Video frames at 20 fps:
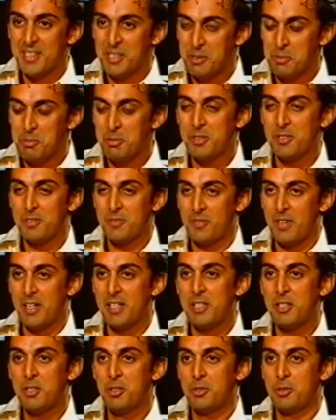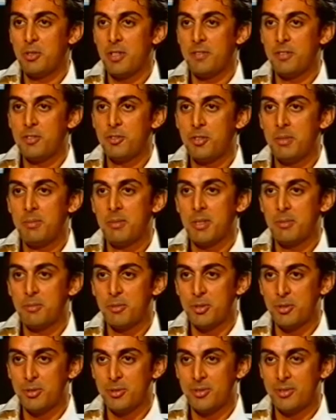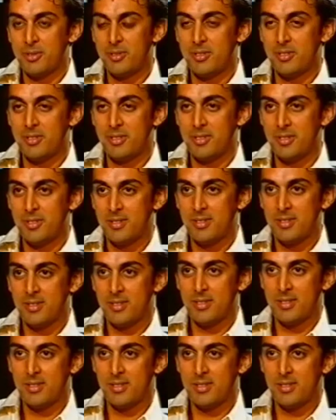it was finally good to have the dream come true. Now, in fact,